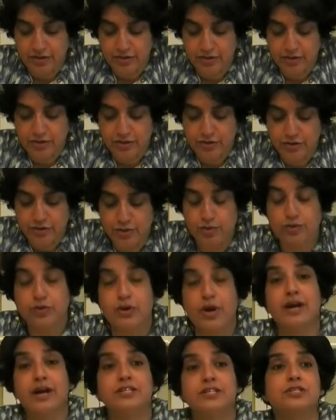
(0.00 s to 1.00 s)
So
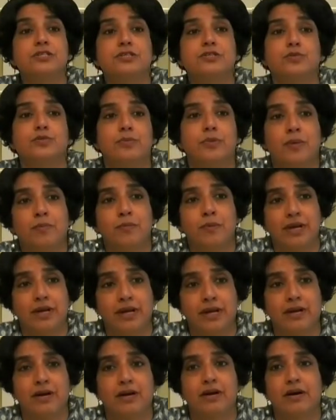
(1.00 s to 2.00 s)
Righteous
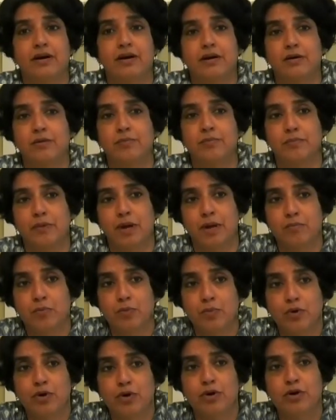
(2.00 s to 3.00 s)
Republic, my
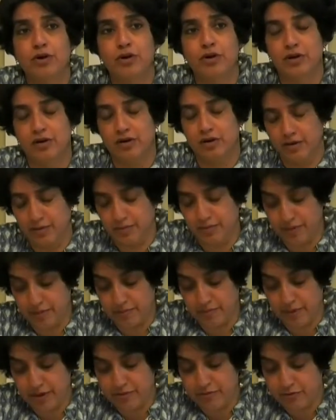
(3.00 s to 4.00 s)
book,
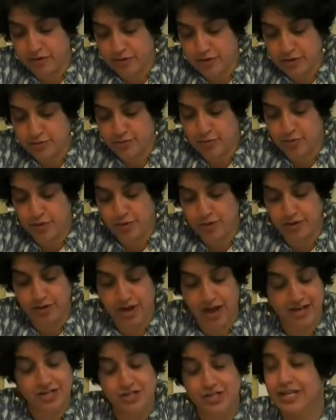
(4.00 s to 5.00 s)
my first book
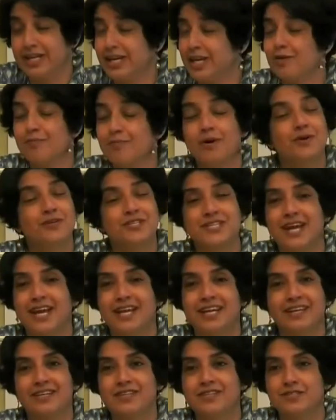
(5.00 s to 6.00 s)
actually came out
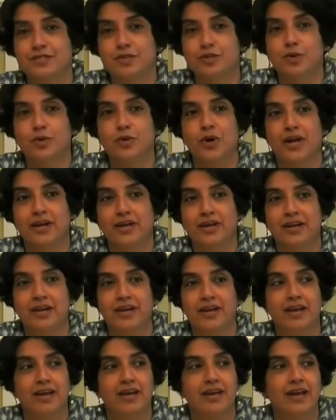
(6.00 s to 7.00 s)
10 years ago,
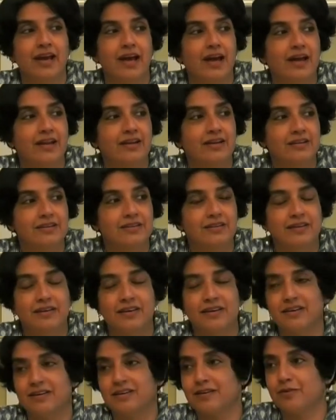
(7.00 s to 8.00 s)
and
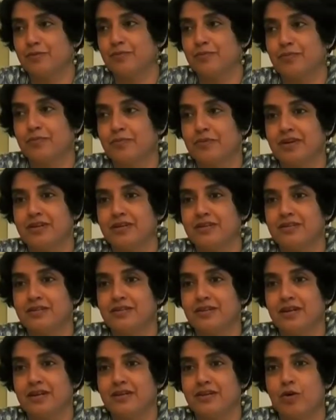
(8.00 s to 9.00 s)

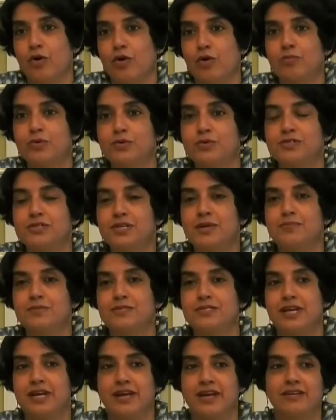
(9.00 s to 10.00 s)
it almost
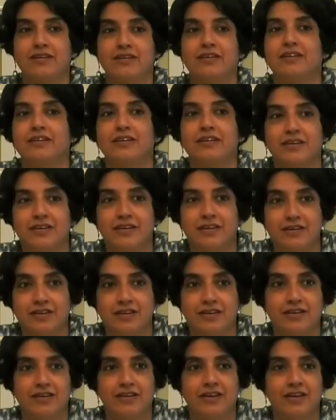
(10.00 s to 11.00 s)
seems like a
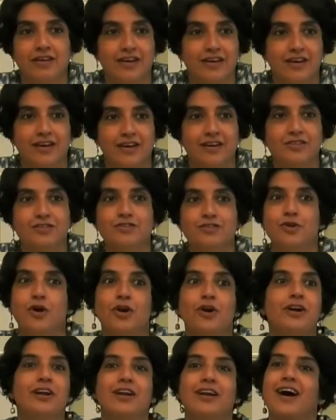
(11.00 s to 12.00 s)

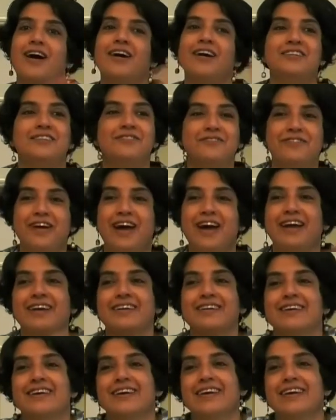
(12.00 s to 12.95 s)
historical artifact